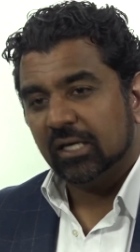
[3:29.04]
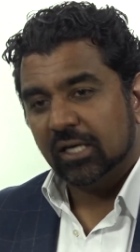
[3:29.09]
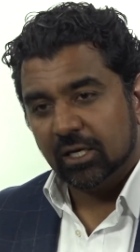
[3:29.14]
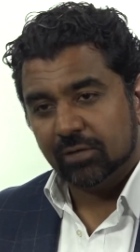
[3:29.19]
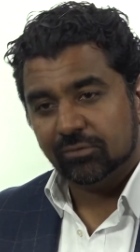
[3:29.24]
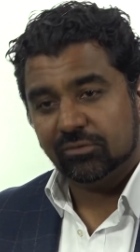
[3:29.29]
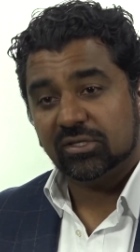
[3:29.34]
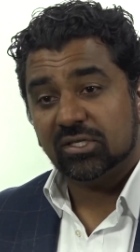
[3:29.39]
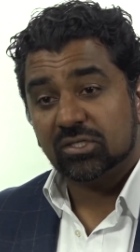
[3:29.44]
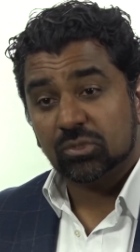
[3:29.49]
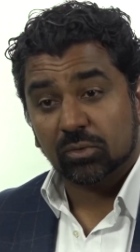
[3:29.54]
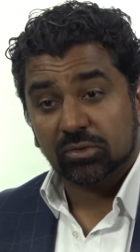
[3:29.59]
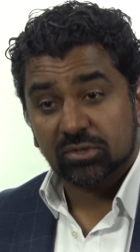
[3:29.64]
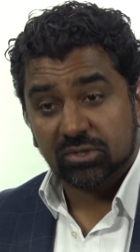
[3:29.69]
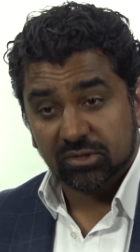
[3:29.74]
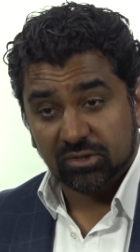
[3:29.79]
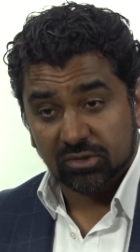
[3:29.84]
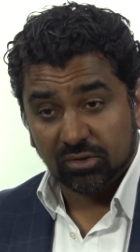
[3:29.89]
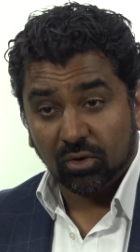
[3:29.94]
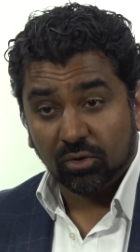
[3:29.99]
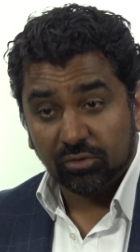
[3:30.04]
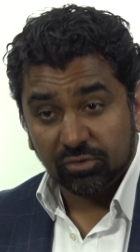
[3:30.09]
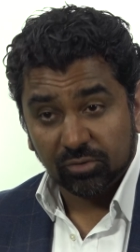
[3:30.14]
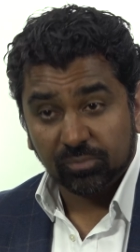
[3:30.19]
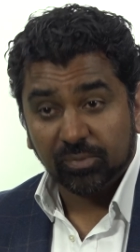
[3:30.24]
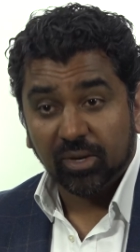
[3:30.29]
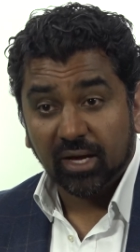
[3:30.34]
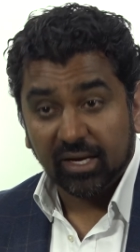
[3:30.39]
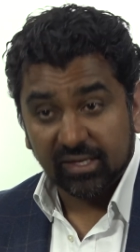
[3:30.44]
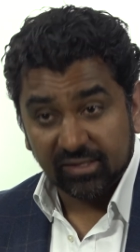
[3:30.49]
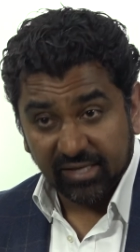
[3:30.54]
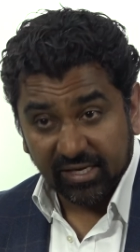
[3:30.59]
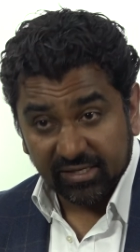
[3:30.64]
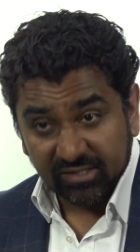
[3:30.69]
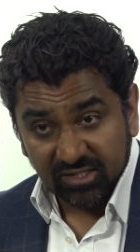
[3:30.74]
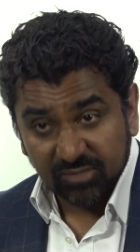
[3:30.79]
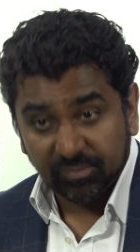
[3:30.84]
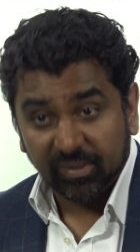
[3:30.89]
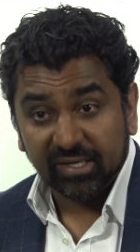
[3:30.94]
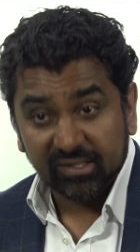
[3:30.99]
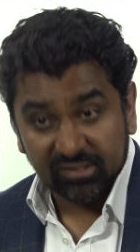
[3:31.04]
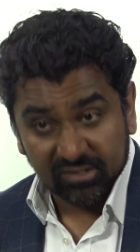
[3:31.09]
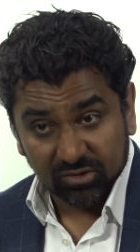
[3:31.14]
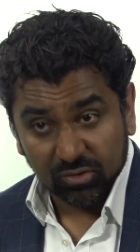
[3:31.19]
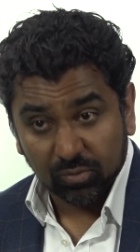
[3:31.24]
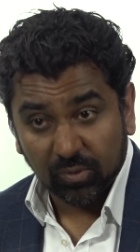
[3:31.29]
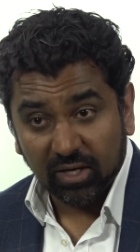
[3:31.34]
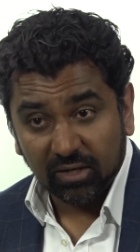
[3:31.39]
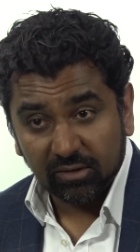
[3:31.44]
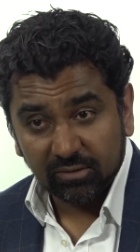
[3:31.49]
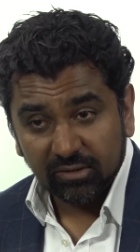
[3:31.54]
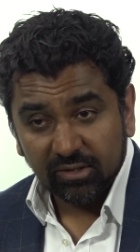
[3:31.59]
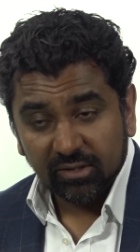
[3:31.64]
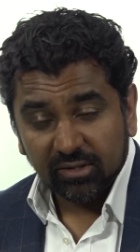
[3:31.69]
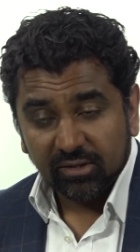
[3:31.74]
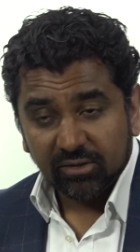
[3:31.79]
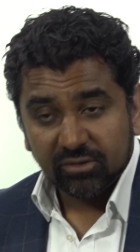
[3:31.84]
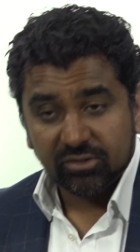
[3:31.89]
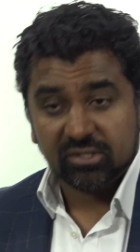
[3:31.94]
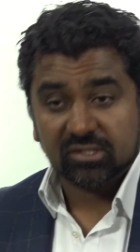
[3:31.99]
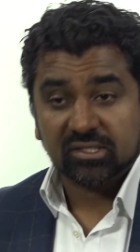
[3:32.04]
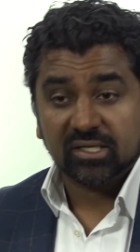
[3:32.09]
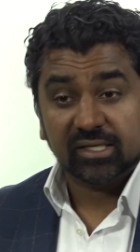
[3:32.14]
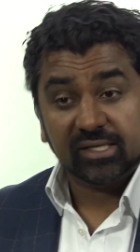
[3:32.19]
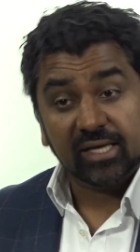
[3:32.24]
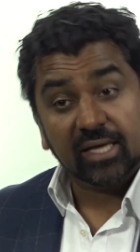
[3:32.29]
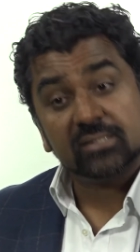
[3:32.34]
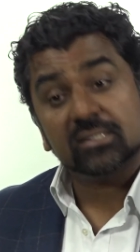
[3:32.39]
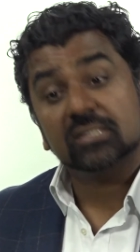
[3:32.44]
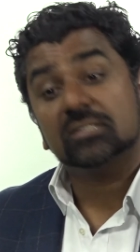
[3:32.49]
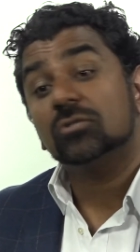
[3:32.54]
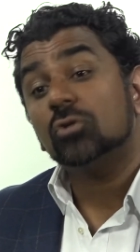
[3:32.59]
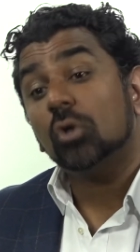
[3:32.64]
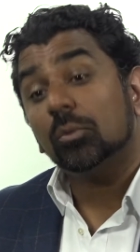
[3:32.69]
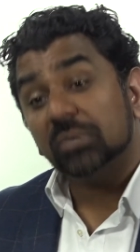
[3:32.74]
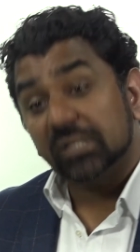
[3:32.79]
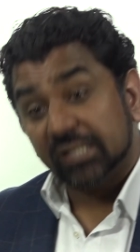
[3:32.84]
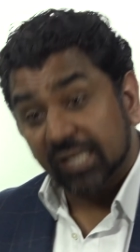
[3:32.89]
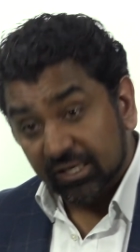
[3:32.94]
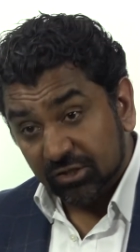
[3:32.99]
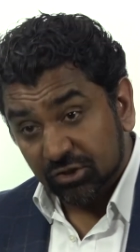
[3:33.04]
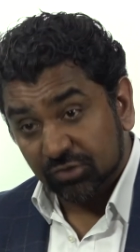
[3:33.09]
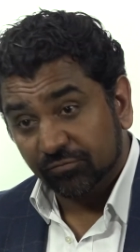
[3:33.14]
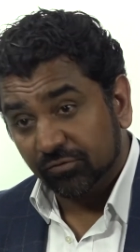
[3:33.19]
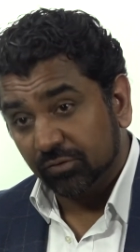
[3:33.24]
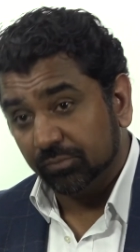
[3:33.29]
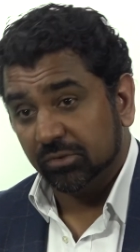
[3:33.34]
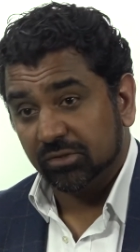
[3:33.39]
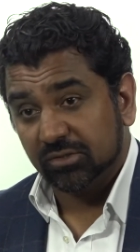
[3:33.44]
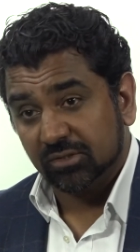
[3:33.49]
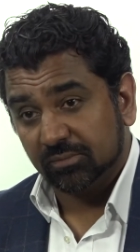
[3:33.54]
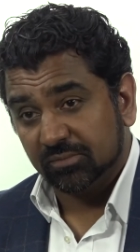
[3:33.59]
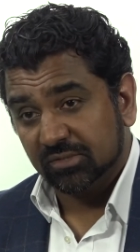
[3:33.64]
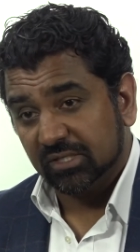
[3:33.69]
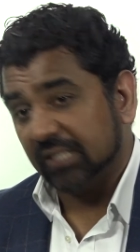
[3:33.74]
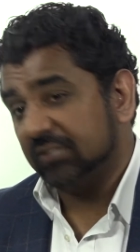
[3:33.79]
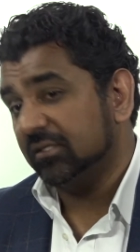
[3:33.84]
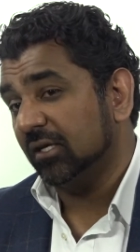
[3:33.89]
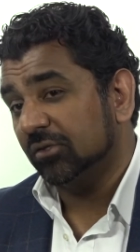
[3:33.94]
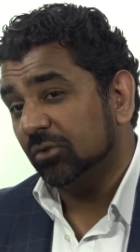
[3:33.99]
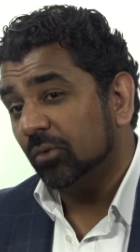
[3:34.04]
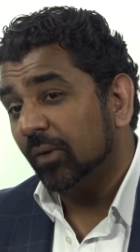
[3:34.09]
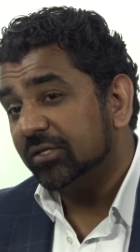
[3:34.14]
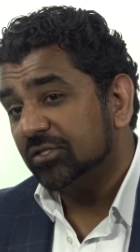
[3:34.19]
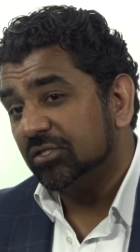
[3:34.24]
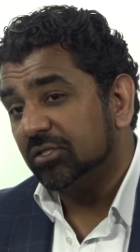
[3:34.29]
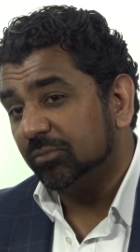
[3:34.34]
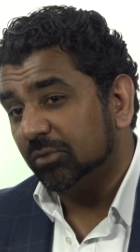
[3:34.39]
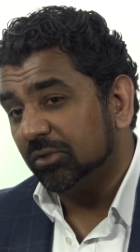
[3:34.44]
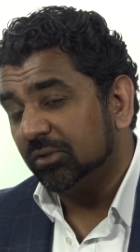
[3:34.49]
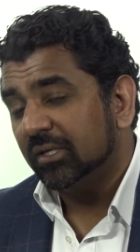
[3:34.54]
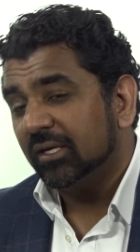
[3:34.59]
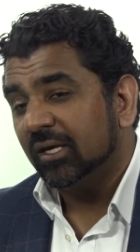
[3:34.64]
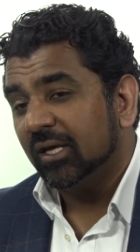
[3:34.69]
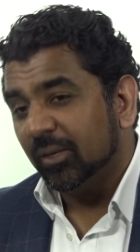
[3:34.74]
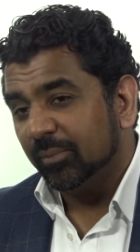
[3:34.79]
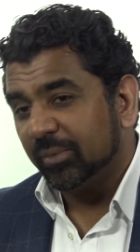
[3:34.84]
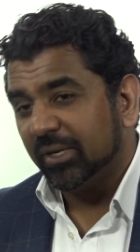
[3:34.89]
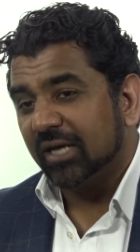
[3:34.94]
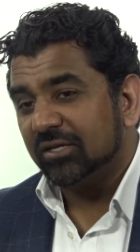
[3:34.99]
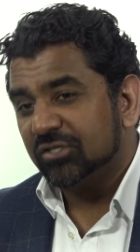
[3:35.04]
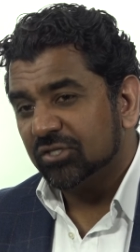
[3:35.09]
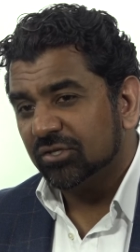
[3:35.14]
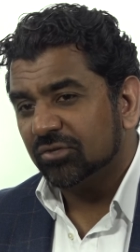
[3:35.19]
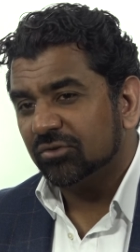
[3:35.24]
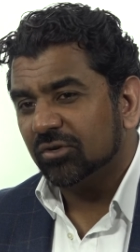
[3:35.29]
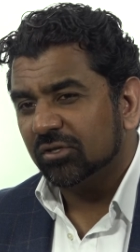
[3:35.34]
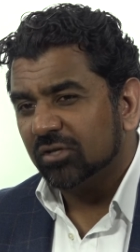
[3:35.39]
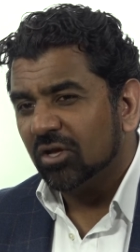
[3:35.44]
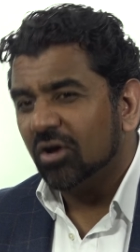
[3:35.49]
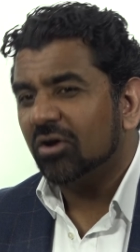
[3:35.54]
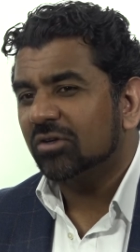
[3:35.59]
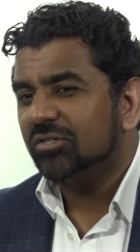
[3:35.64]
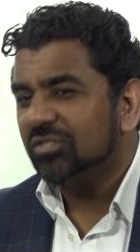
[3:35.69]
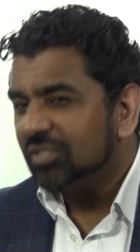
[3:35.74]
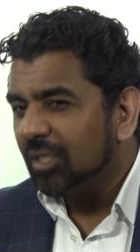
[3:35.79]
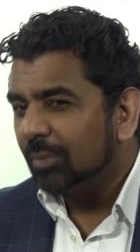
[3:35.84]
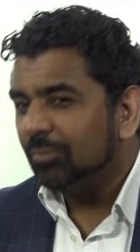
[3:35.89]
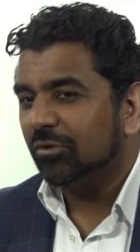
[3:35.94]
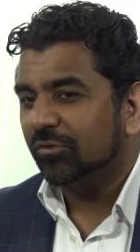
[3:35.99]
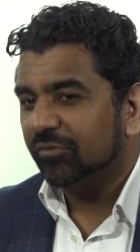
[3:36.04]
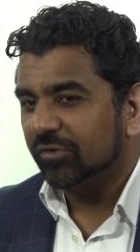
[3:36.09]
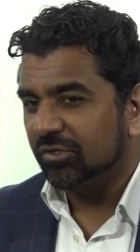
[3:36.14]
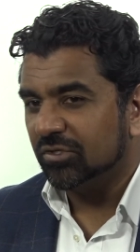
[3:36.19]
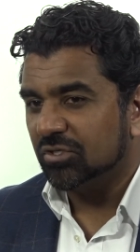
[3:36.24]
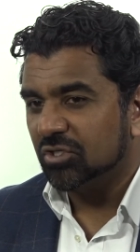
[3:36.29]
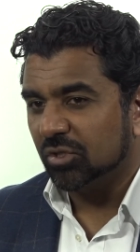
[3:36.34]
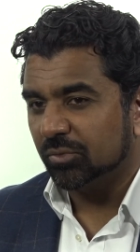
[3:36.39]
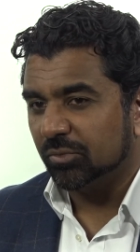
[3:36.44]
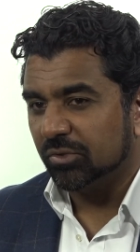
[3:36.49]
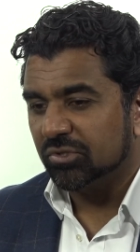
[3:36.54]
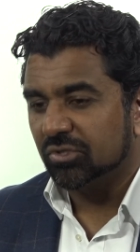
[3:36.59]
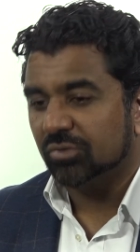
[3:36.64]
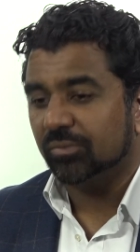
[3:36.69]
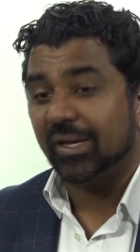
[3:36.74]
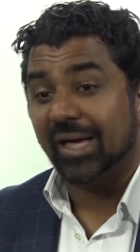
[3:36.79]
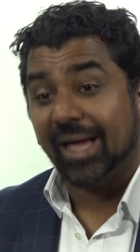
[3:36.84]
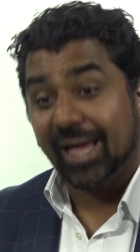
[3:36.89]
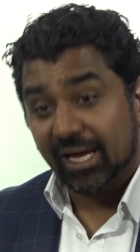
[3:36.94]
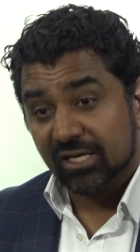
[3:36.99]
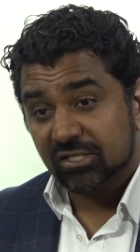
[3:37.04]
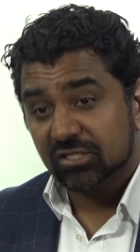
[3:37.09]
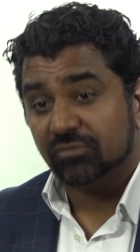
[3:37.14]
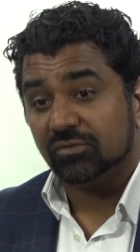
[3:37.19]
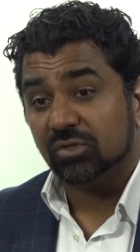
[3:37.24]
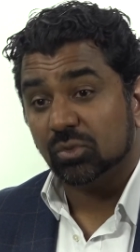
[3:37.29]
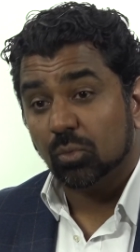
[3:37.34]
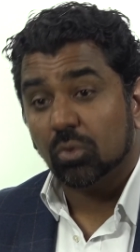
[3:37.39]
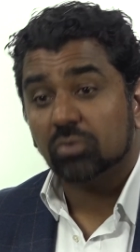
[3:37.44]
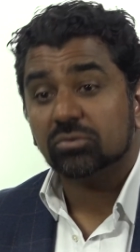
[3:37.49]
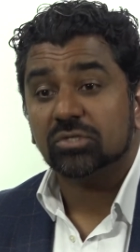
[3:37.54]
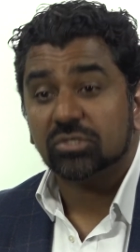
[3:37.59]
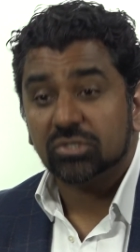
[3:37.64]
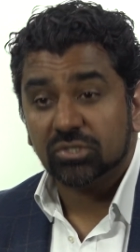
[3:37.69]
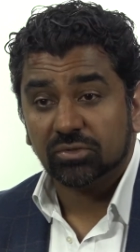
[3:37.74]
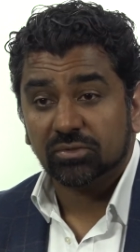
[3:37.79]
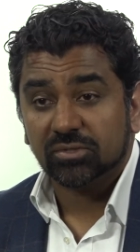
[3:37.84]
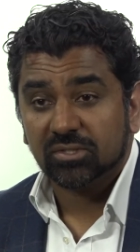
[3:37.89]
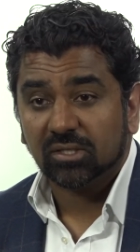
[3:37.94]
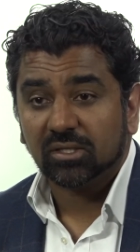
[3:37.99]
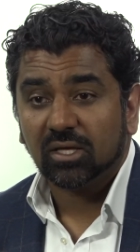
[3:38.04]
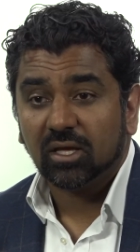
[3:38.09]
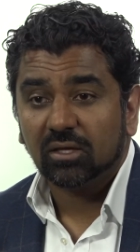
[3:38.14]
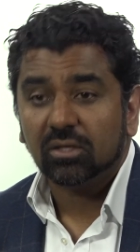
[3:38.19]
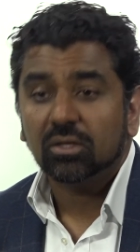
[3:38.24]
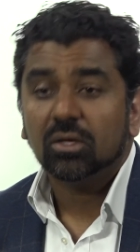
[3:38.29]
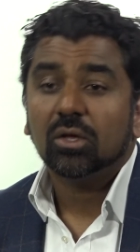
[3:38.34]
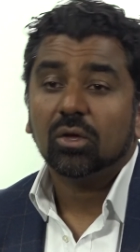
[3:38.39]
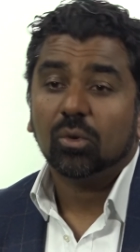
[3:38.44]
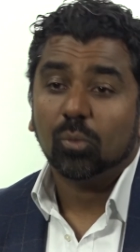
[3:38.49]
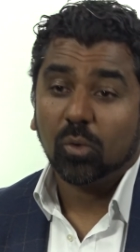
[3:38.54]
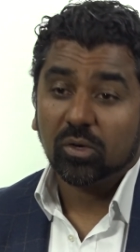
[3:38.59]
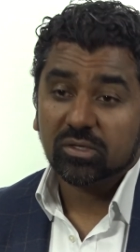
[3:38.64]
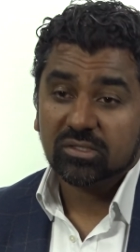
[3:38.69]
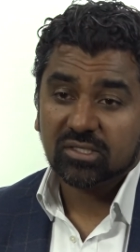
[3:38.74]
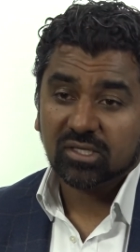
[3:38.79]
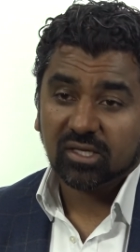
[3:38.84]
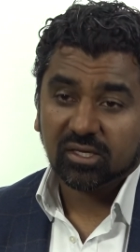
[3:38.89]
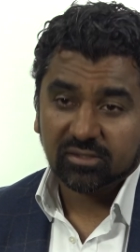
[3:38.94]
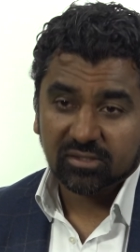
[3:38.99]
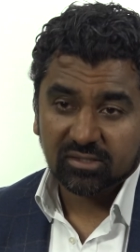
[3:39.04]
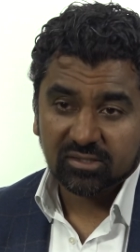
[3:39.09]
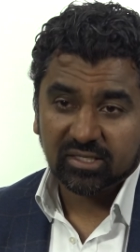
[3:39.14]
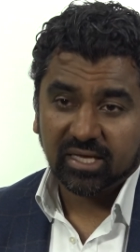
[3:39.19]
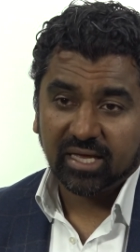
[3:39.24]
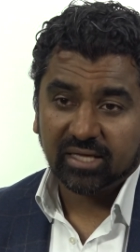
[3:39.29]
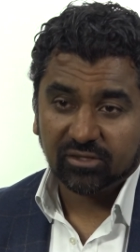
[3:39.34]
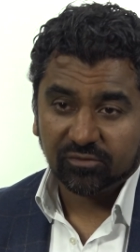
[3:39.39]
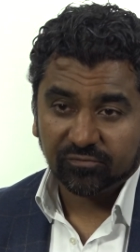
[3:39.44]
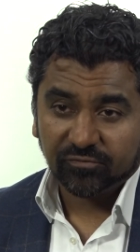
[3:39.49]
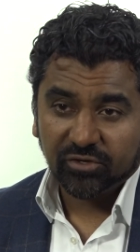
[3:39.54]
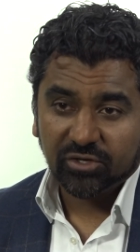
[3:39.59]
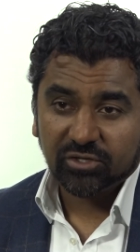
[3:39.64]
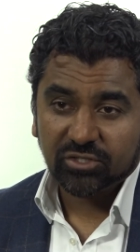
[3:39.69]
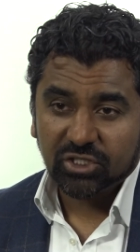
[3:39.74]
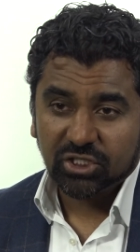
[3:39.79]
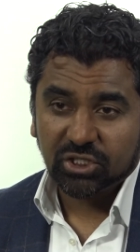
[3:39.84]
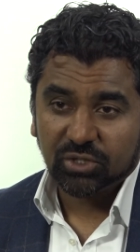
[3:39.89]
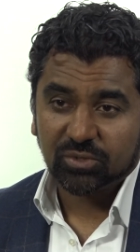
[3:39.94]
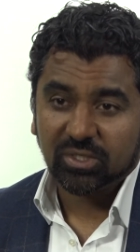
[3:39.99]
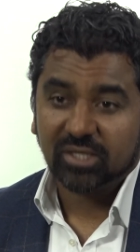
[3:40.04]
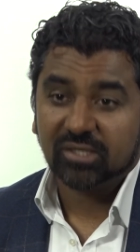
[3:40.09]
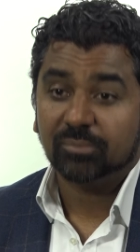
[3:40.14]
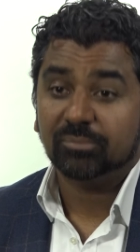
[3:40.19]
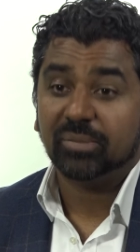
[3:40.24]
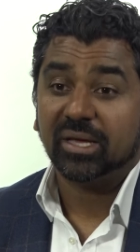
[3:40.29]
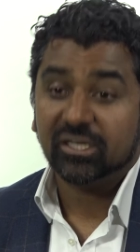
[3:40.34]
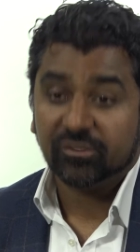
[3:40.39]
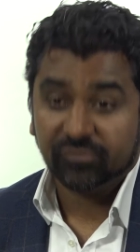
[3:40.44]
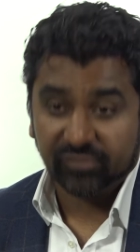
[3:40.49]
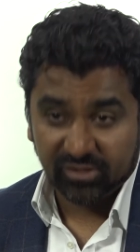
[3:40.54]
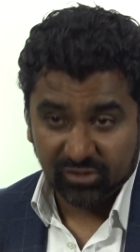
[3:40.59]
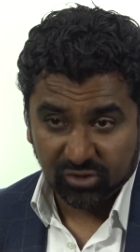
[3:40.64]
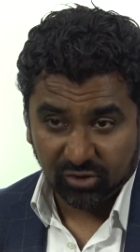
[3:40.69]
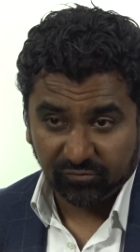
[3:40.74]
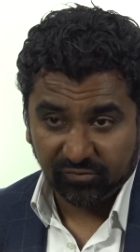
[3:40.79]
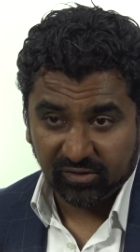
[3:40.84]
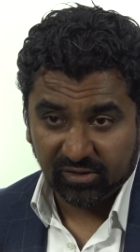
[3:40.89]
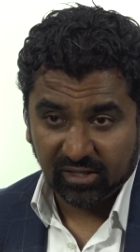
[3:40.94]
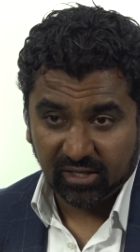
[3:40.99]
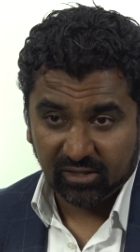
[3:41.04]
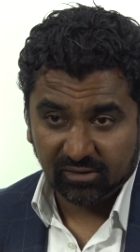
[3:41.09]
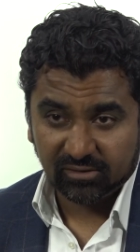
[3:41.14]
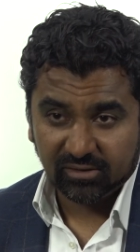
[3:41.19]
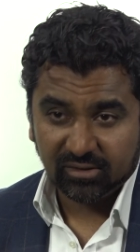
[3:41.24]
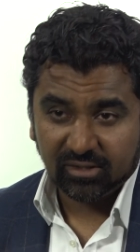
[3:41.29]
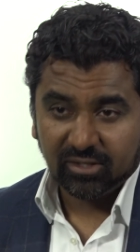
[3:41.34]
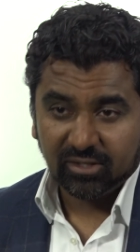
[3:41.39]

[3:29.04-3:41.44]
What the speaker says: Haloodies wants to occupy that space as well, to say, yes, it's an obligation for Muslims, that's unquestionable, but actually there are a large number of consumers who may actively want to choose halal once they understand the virtues and the benefits of halal.